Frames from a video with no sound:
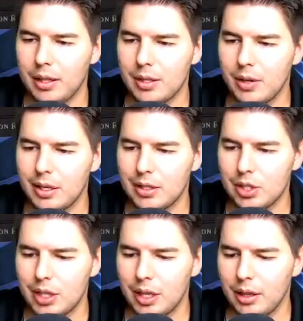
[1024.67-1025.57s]
go ahead and just
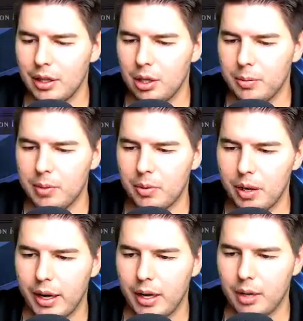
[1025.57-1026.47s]
get a little bit more
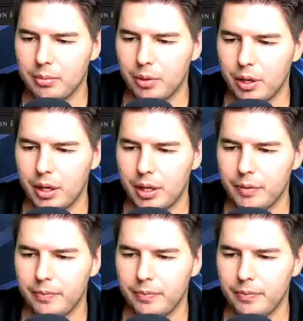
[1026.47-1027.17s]
ahead on board here.